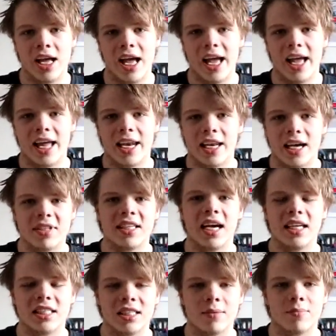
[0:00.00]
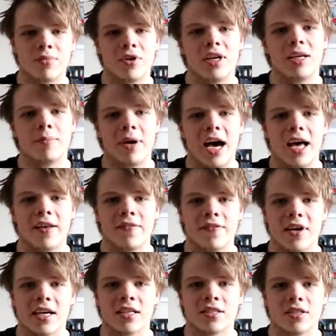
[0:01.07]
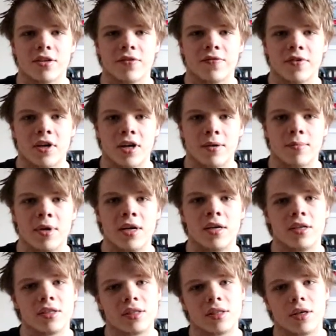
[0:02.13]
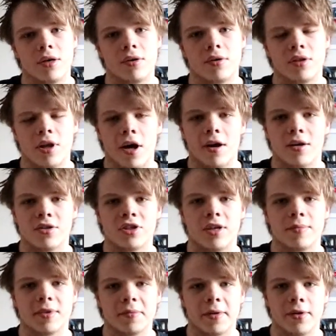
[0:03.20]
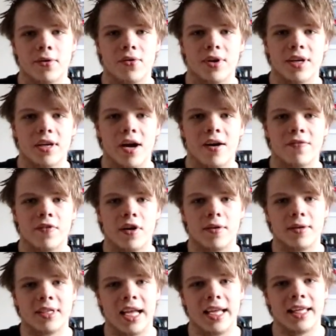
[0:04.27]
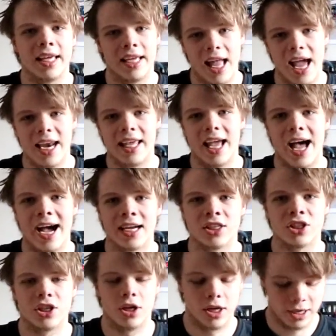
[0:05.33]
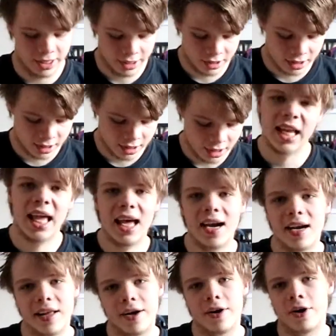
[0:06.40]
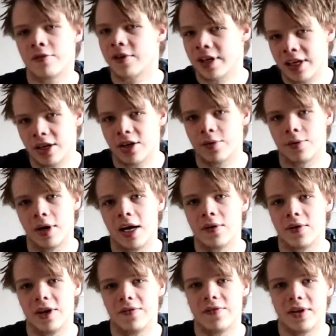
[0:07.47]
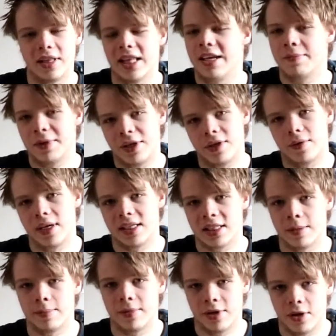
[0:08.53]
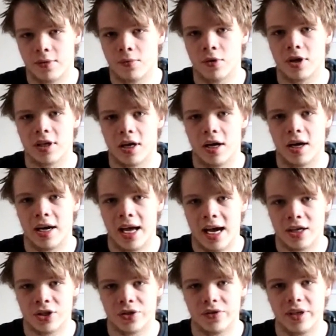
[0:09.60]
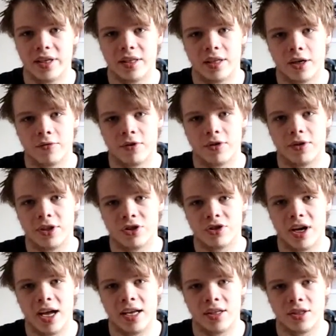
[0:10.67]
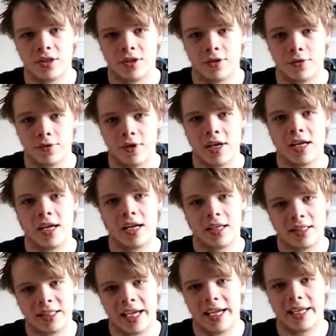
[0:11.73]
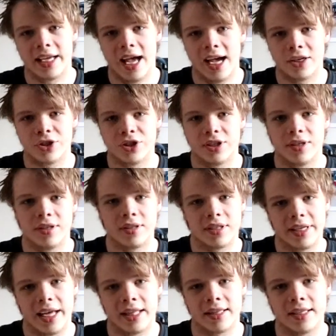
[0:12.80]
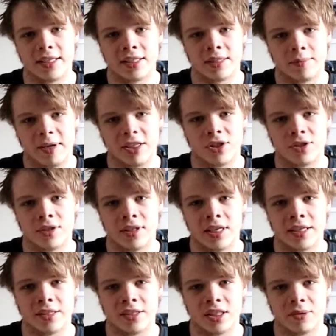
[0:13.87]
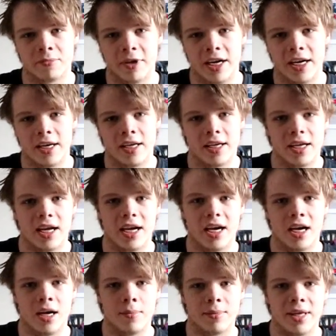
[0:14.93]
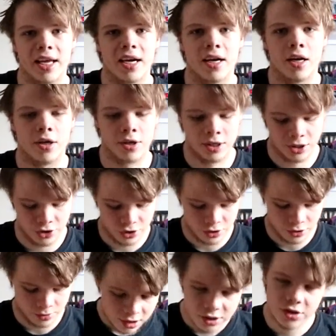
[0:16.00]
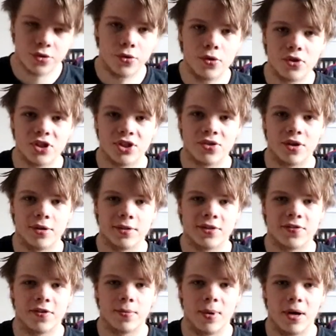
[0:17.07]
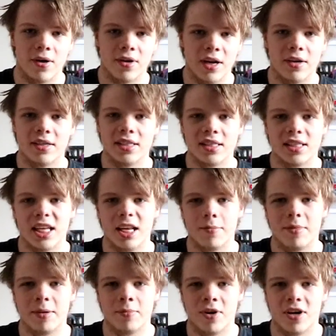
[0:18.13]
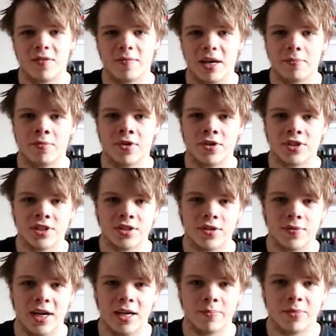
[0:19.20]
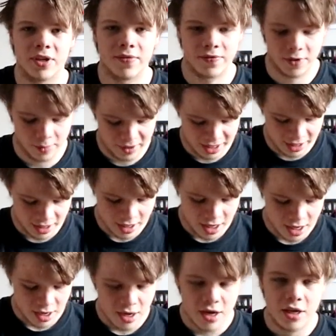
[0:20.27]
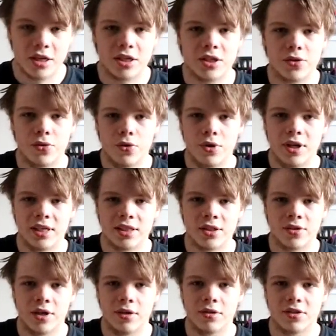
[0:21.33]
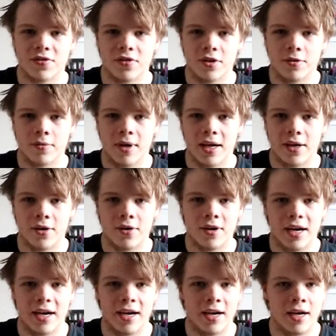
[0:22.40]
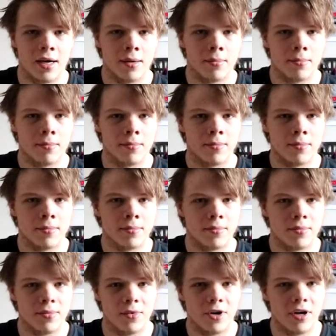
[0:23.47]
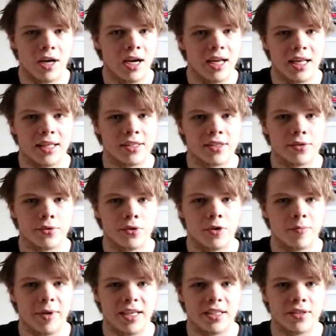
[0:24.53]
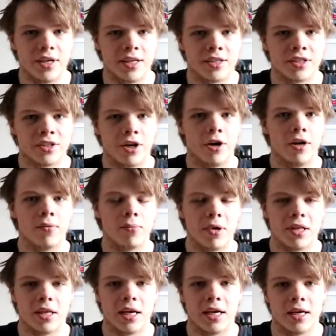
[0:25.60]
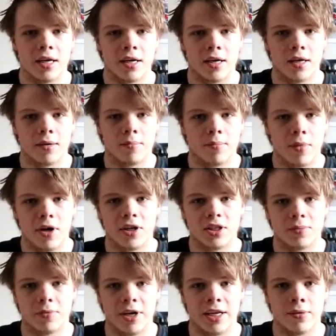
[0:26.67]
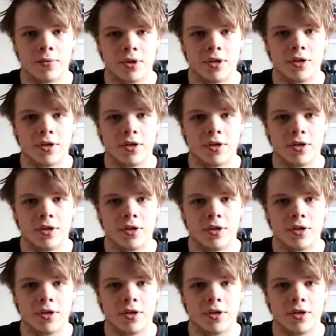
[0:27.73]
And it's had some pretty bad effects so far, so Donald Trump's been holding off on taking any action on this. Canada, over here where I live, they've been doing some good work on it actually. They're really trying to take action, get this, make sure it doesn't spread, get it under control. School is closed for a while. Now this is going to be part of my personal rant, but for me, school has closed for a while. We're not in school. Basically, it started when March break would